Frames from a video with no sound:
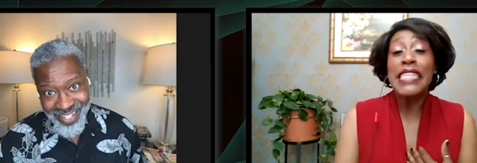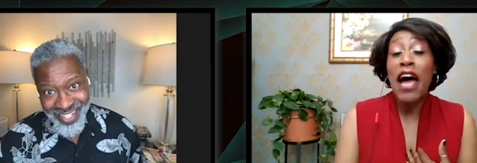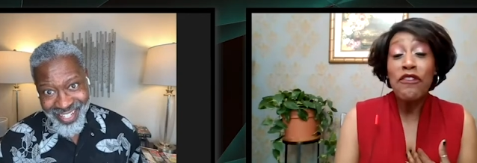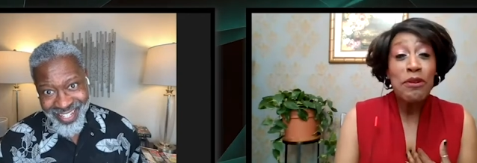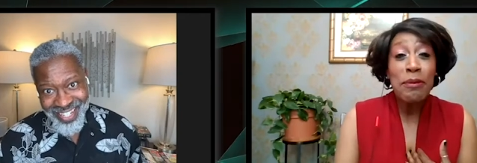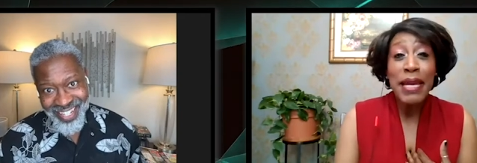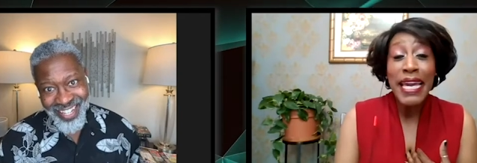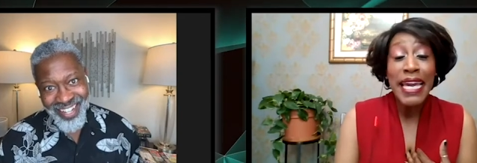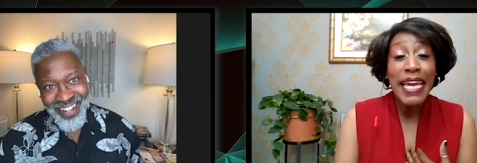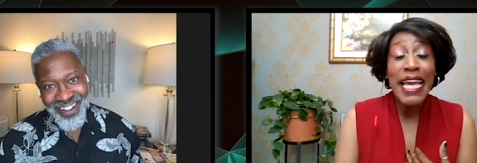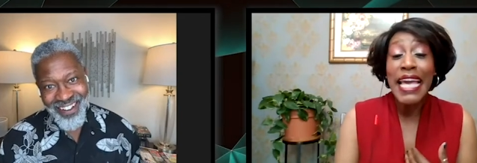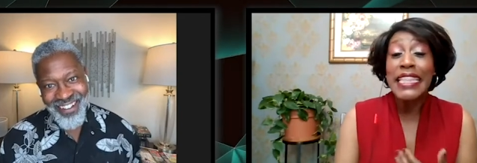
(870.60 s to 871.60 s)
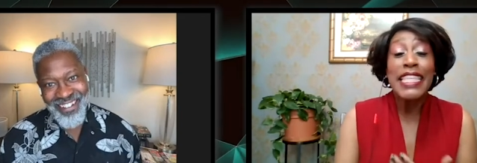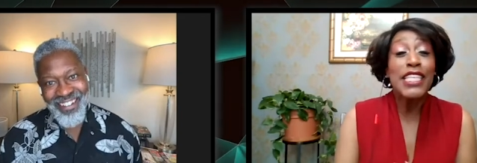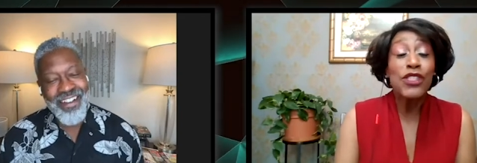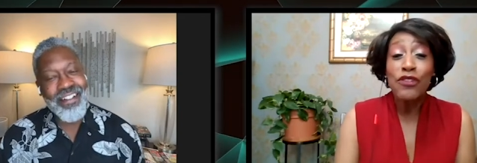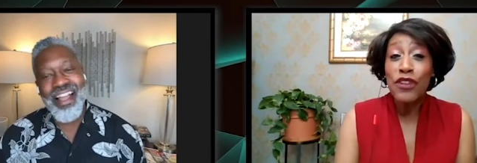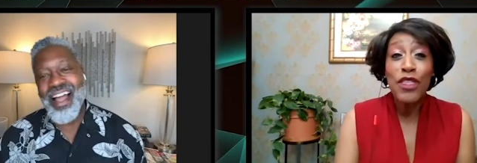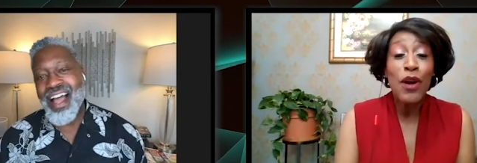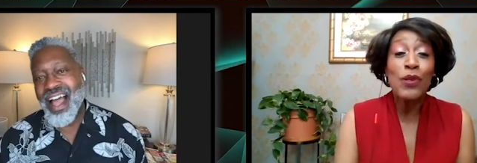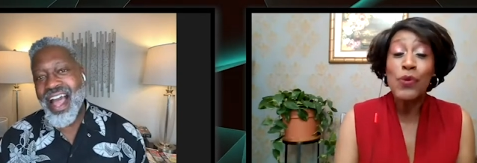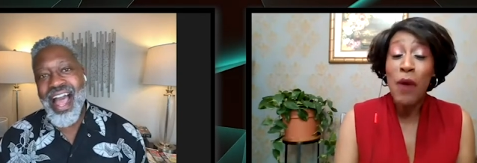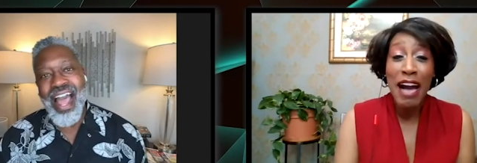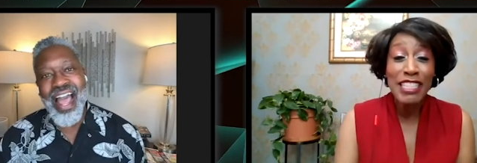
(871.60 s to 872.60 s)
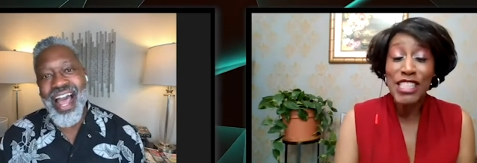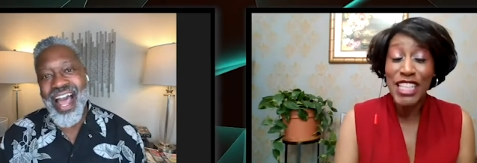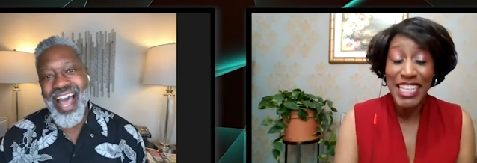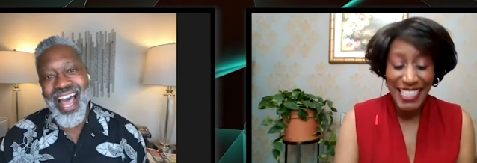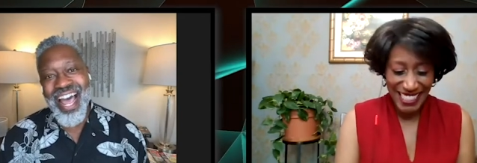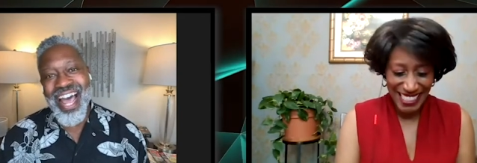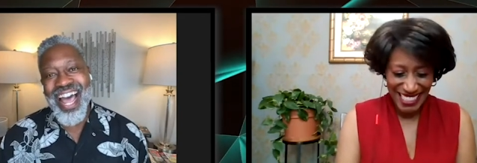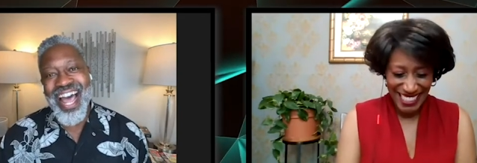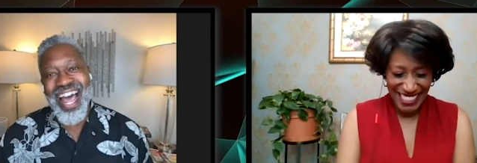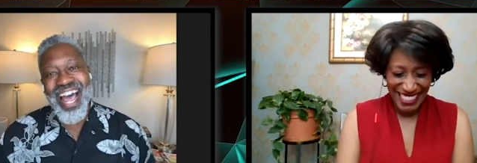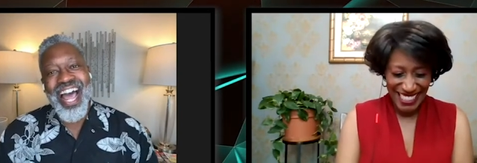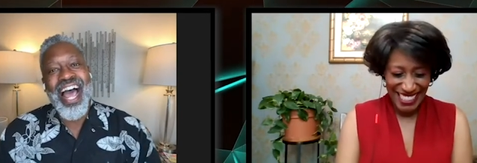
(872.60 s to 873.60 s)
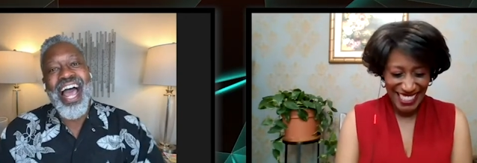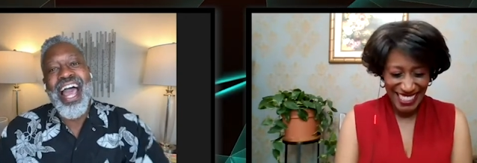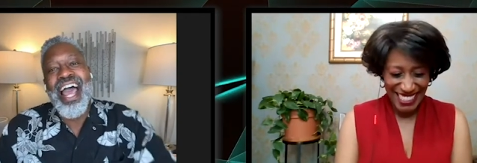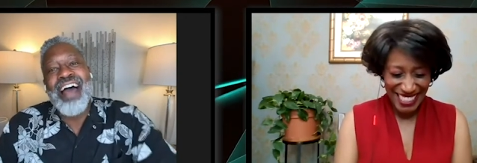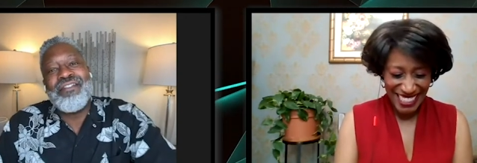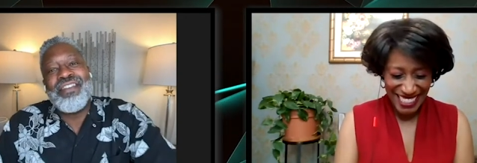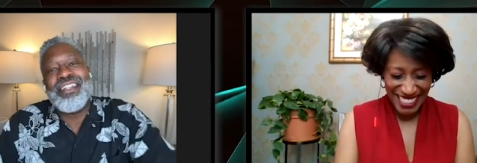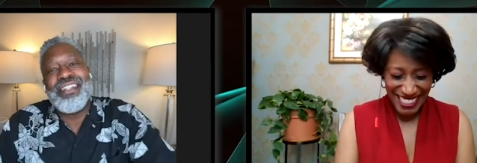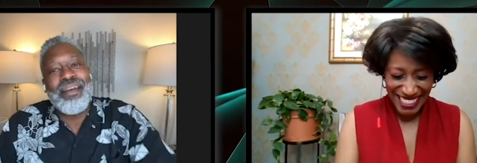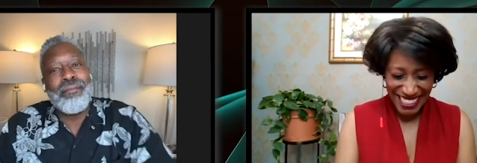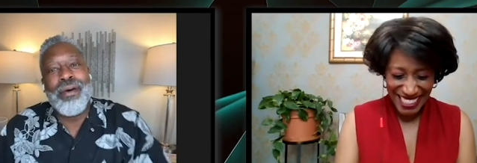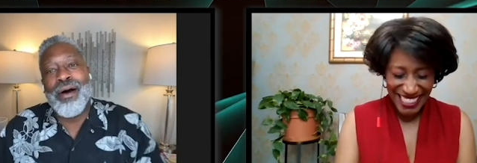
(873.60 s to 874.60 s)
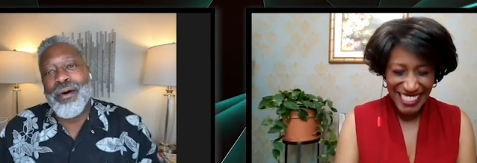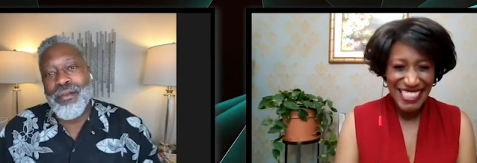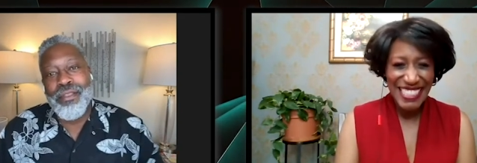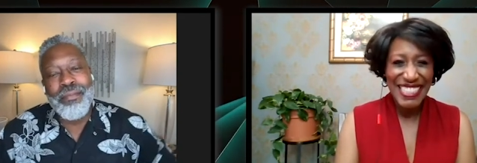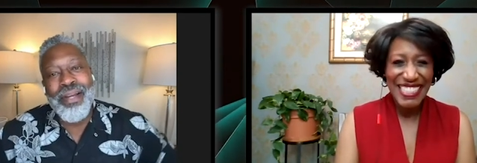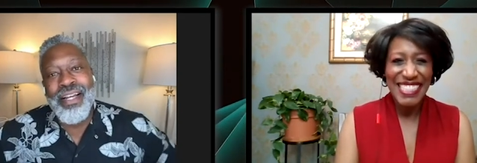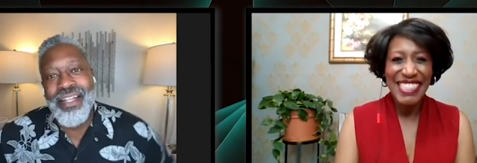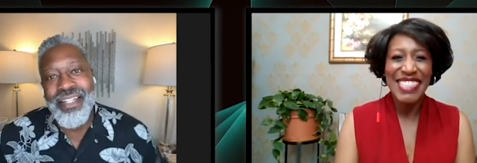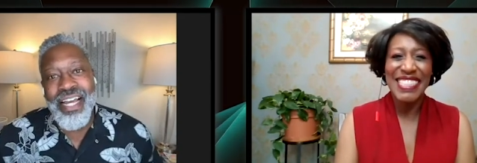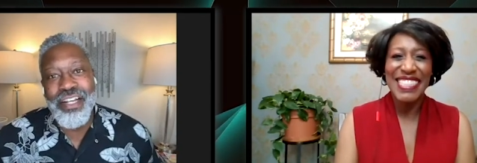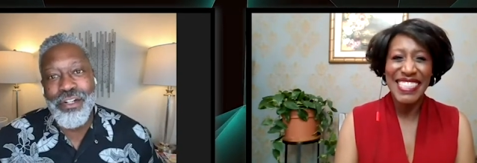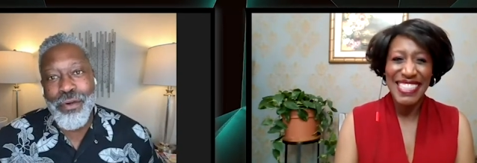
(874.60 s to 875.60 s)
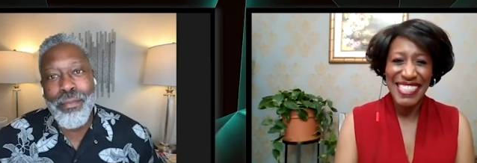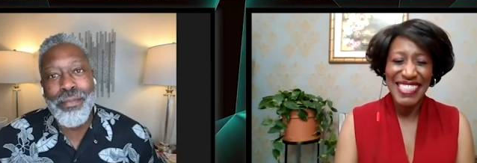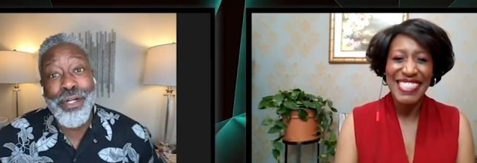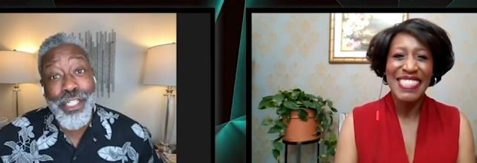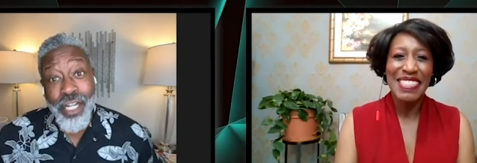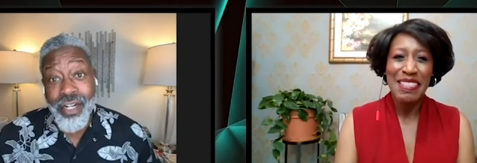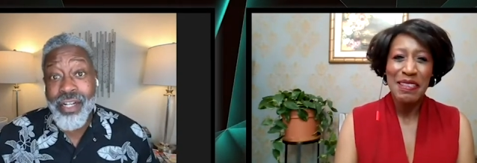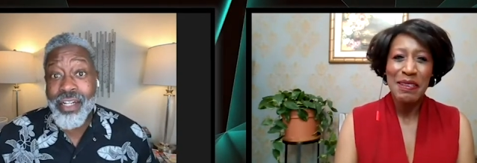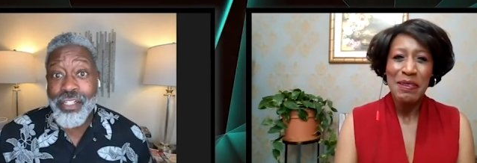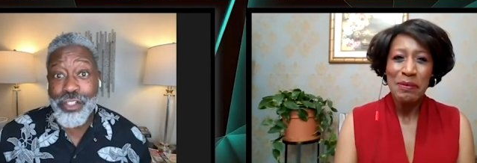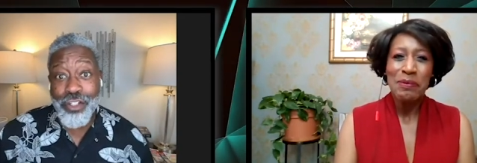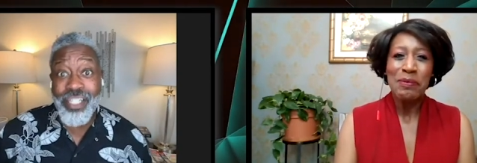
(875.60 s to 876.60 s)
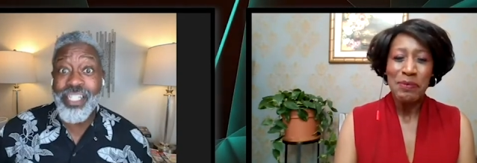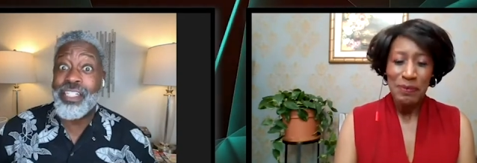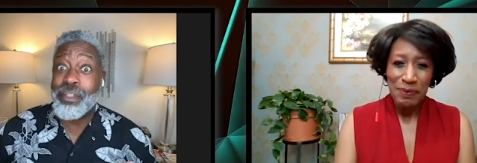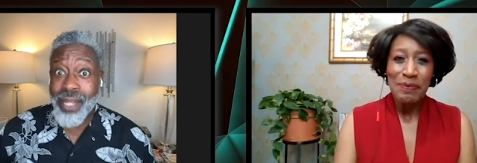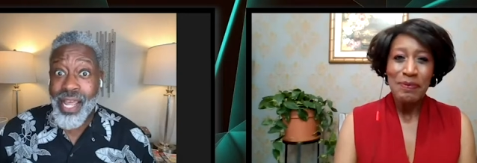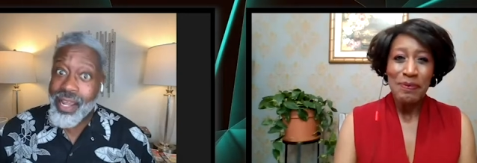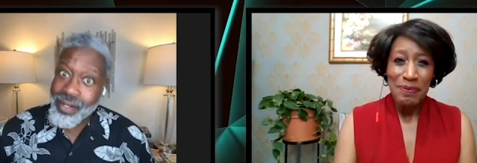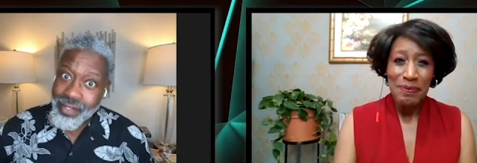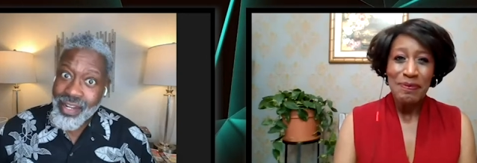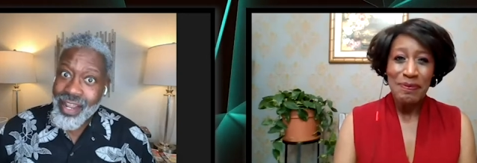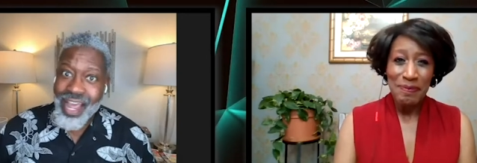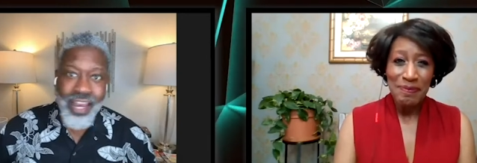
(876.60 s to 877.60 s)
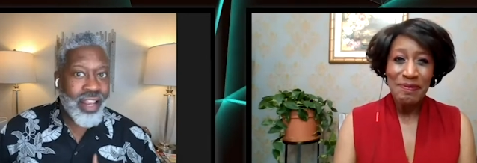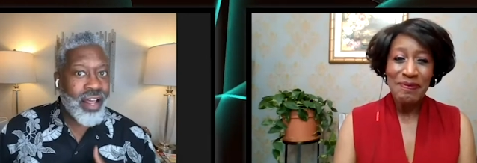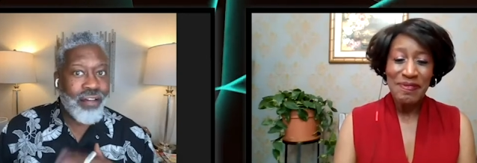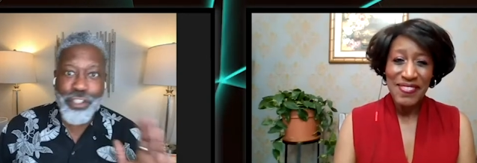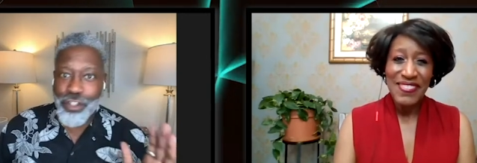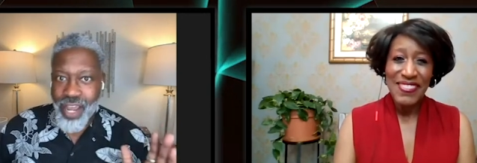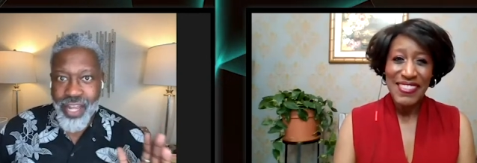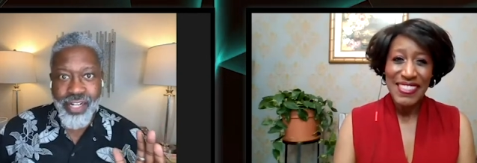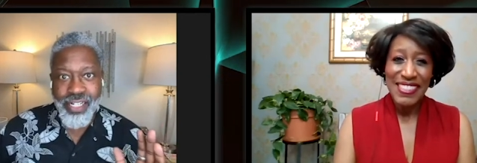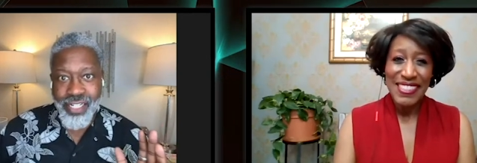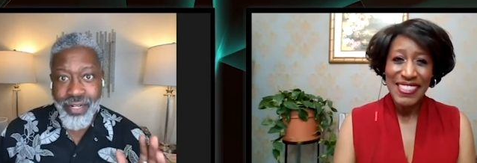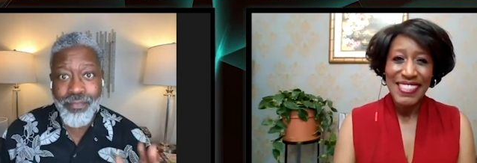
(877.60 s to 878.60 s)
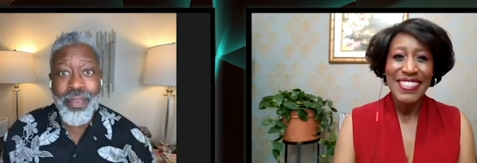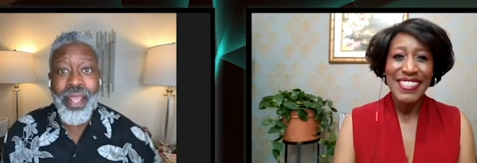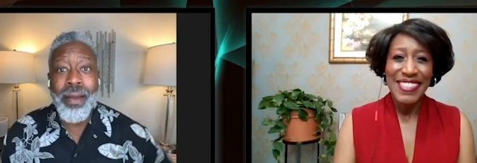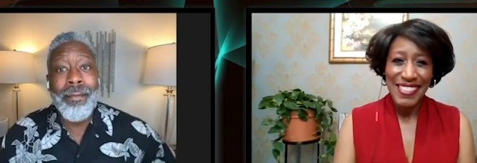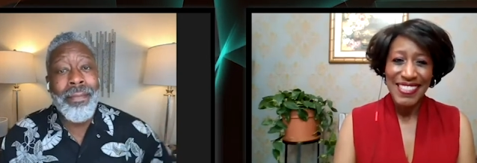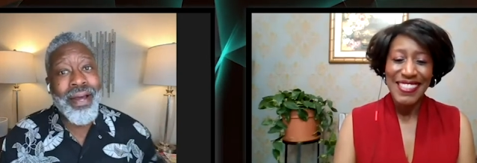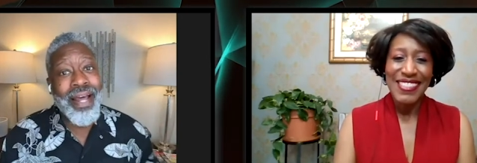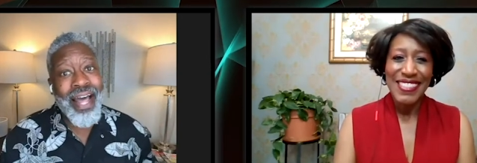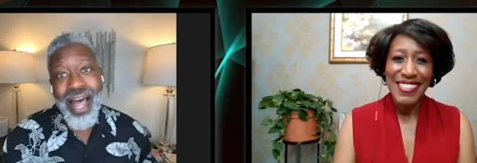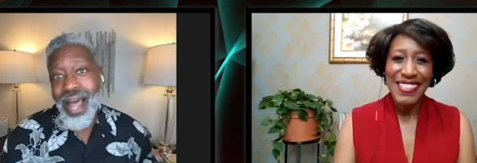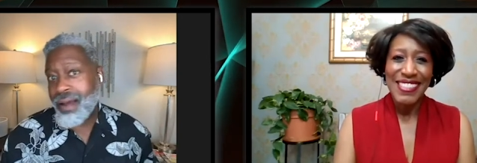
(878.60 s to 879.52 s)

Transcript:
Speaker 1: it's not me. These are for those I, watching.
Speaker 2: I have to say both because I do appreciate a good strategic plan. I mm-hmm. love strategy, but